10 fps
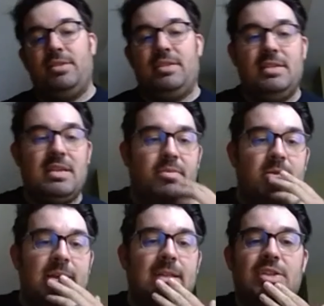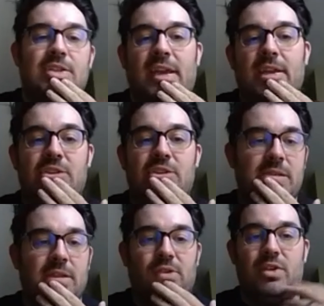and it's completely changed
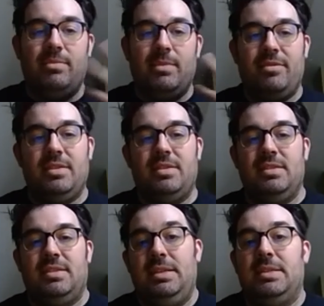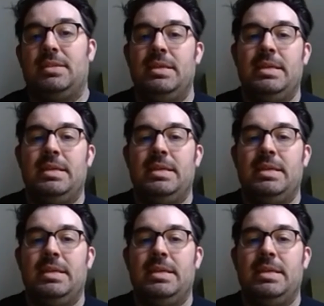the treatment of this disease.